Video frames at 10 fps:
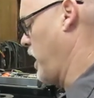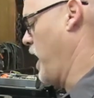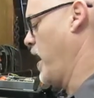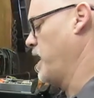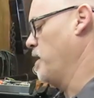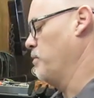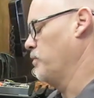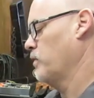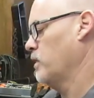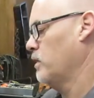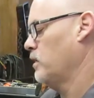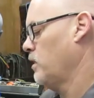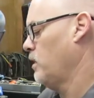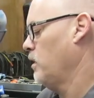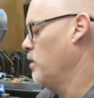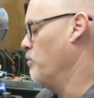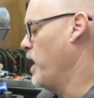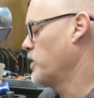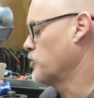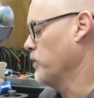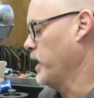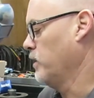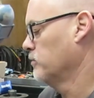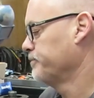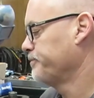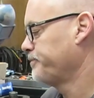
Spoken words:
And I am measuring